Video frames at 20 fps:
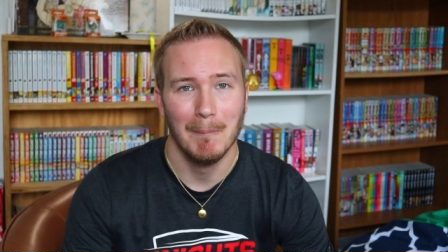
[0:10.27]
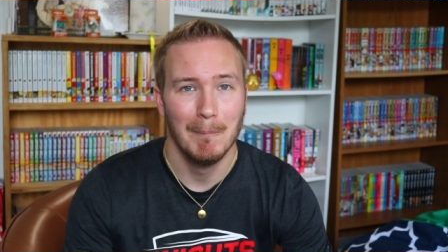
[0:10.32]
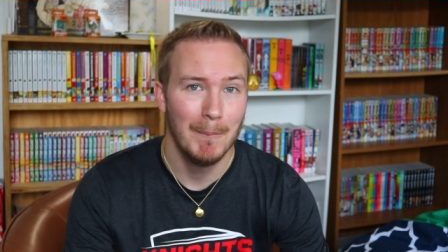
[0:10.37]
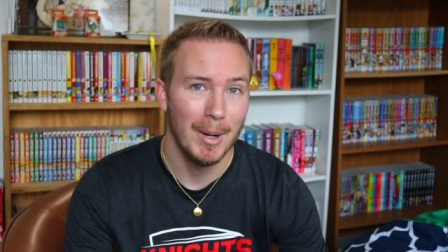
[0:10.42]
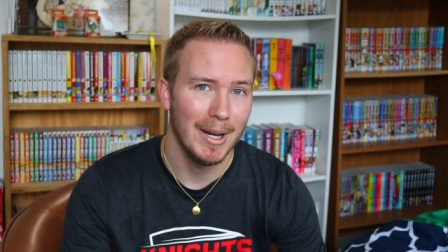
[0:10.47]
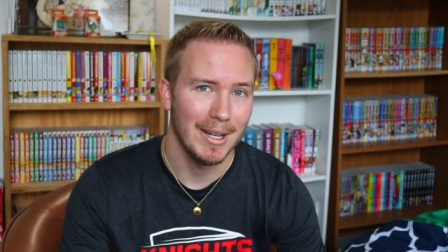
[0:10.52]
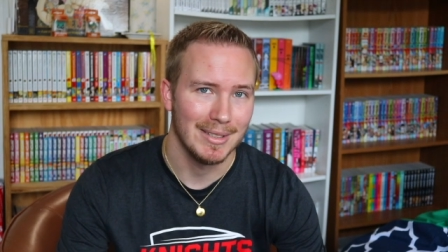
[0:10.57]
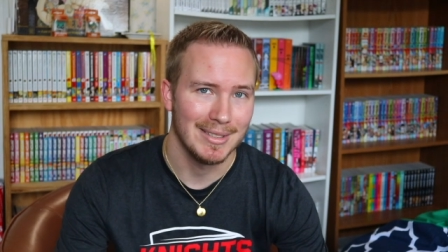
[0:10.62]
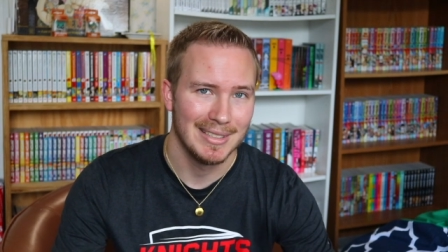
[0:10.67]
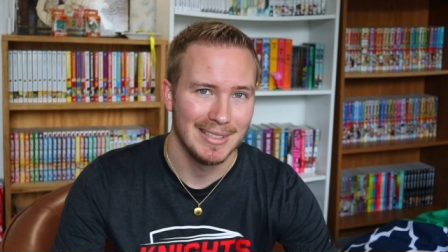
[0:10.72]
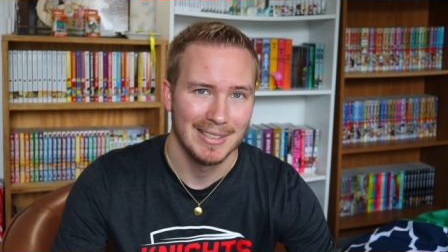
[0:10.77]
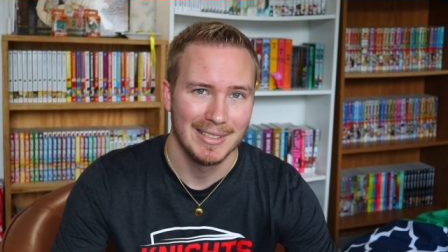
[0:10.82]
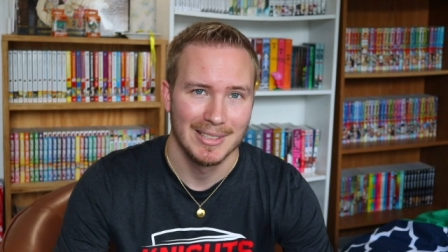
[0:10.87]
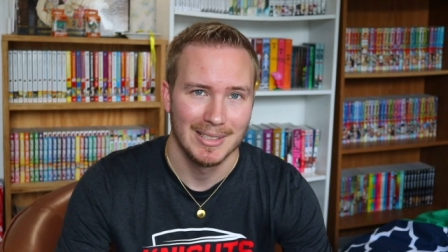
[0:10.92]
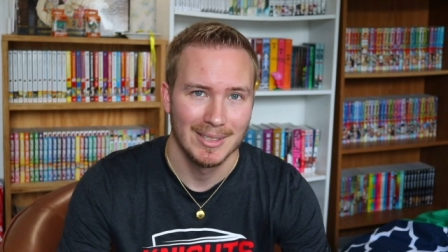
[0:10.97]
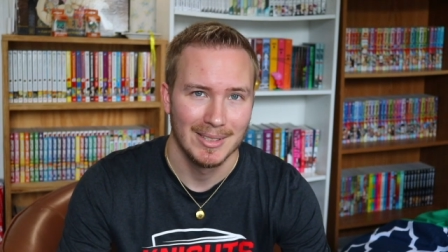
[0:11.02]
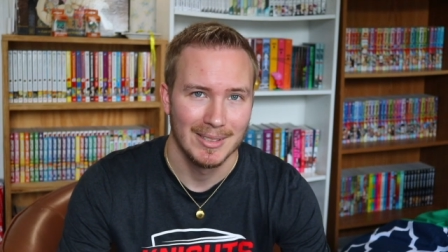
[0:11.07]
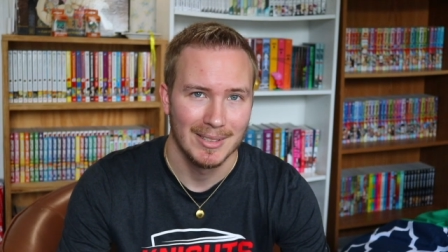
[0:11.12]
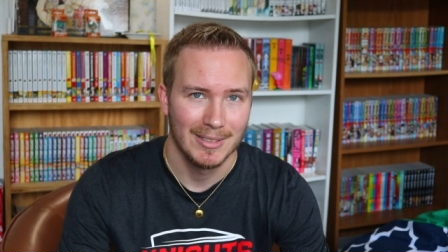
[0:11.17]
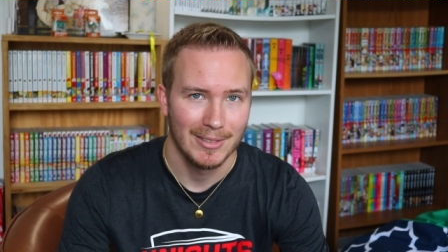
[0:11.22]
But
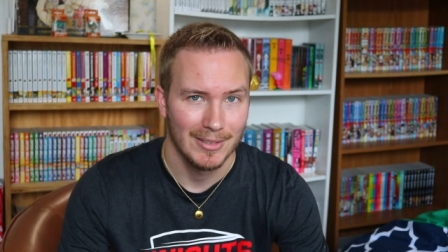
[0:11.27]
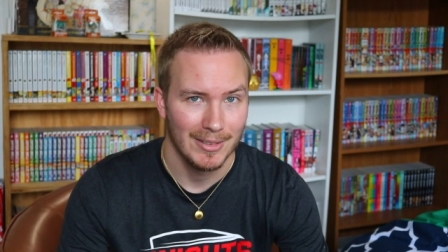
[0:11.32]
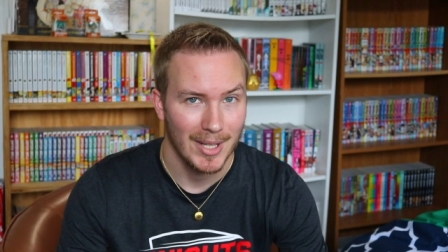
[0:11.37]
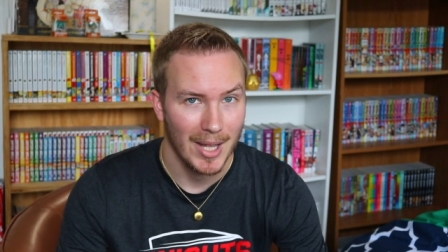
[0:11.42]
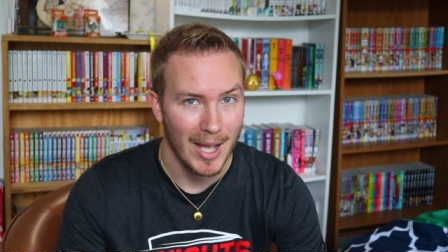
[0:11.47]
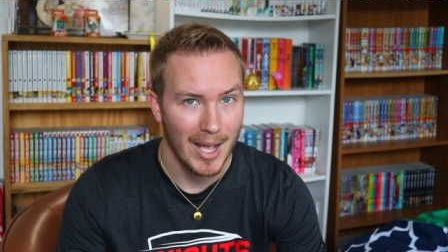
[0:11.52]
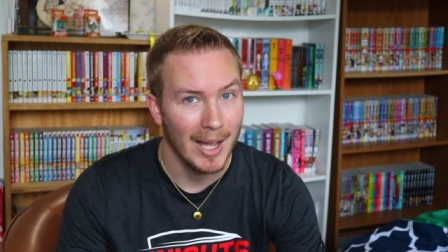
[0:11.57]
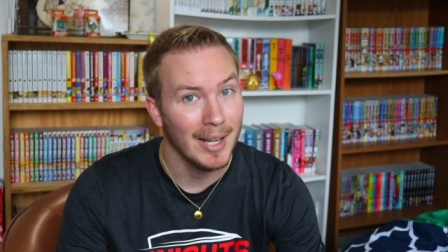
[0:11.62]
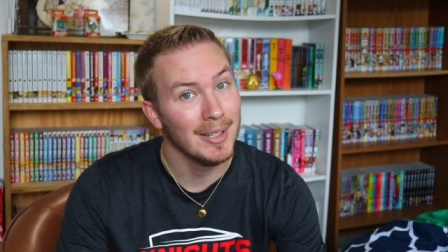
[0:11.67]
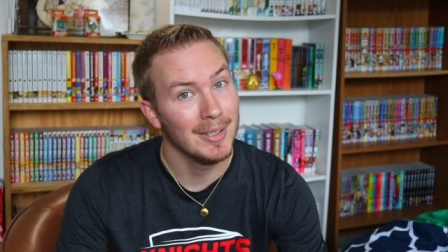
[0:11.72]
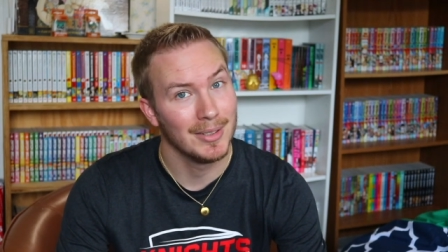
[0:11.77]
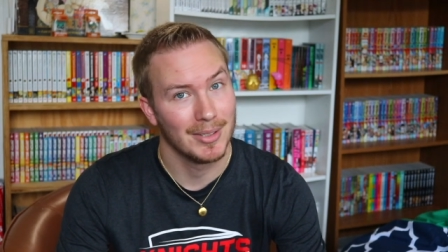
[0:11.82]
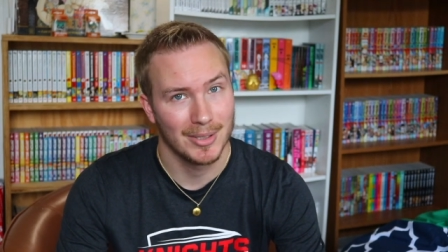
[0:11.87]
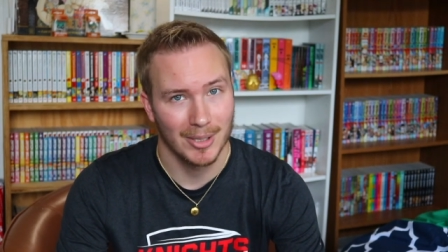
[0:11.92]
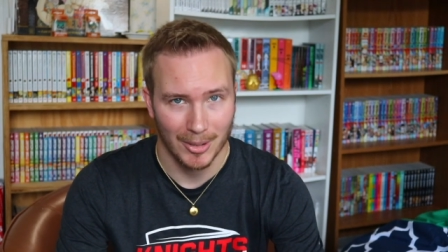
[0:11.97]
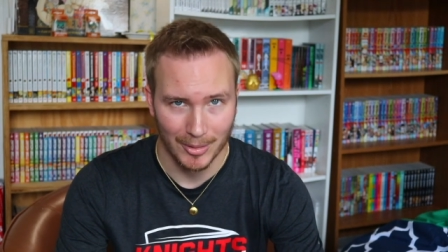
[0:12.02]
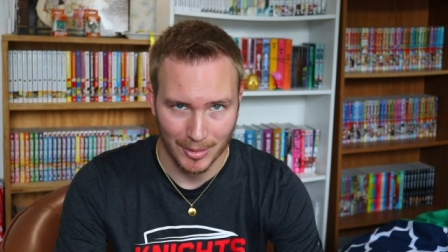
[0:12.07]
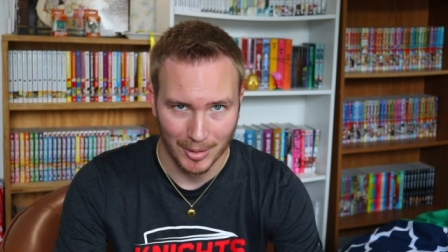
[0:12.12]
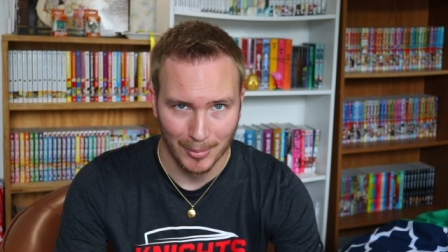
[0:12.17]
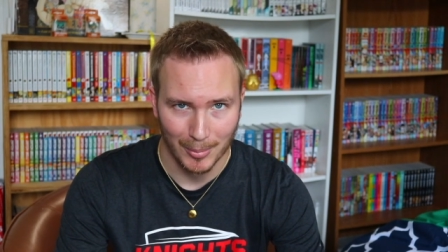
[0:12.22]
I didn't
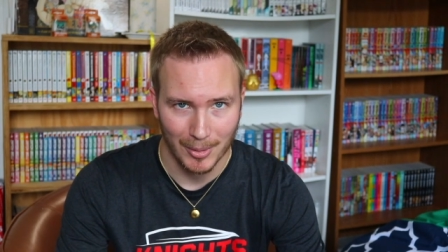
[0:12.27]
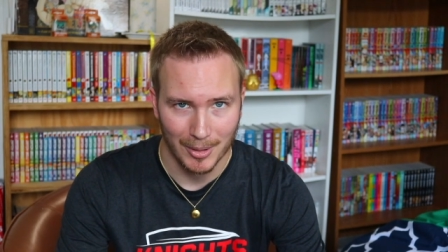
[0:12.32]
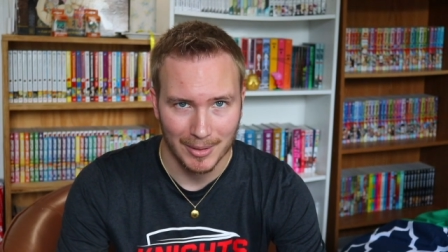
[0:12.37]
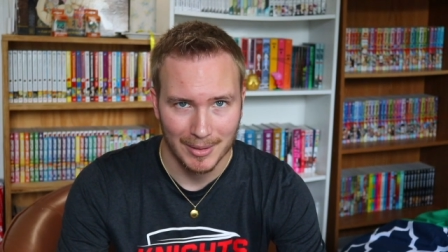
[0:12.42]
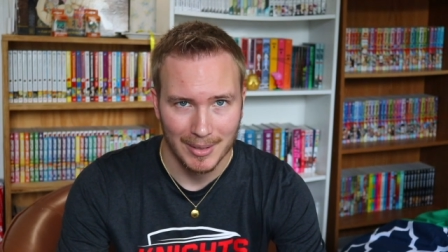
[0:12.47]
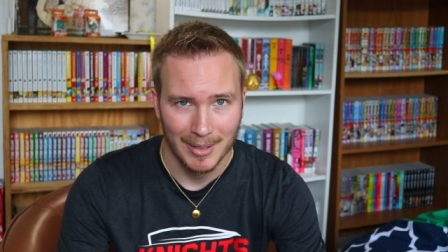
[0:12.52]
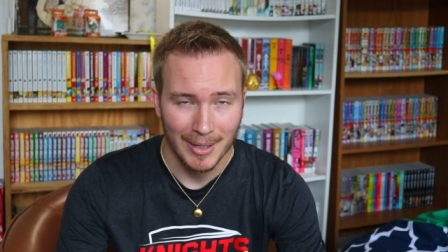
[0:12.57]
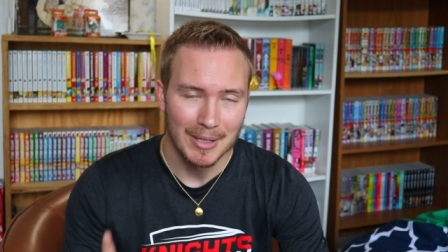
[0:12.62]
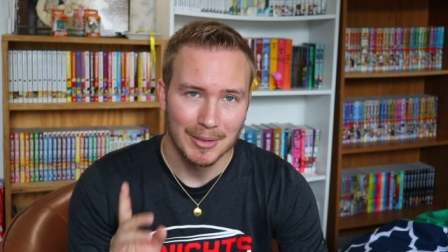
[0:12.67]
start this one.